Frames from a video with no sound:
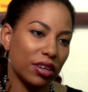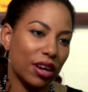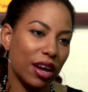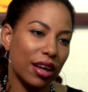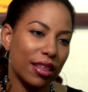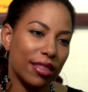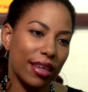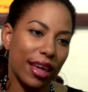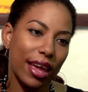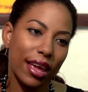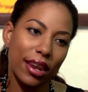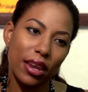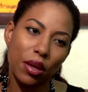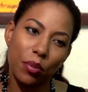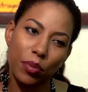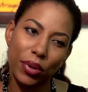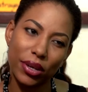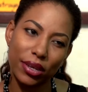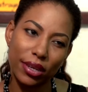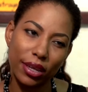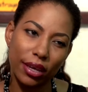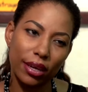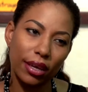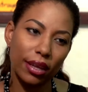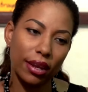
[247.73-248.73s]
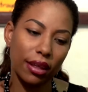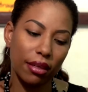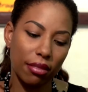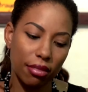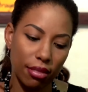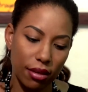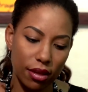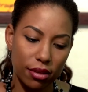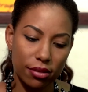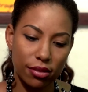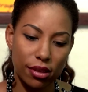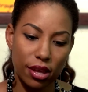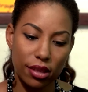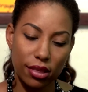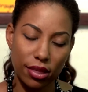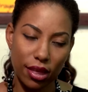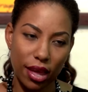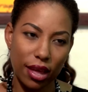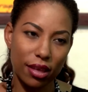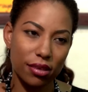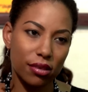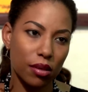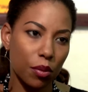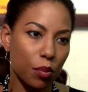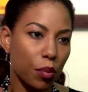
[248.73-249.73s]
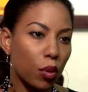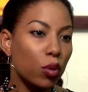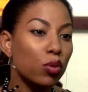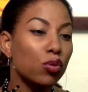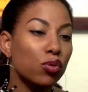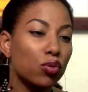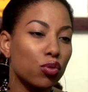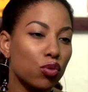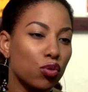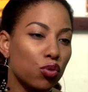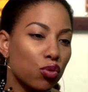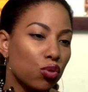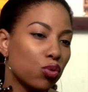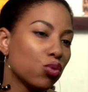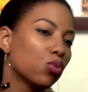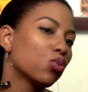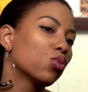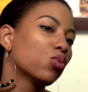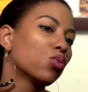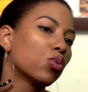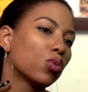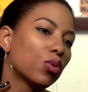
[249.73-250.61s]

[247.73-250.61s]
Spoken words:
Are there any particular things that they are supposed to do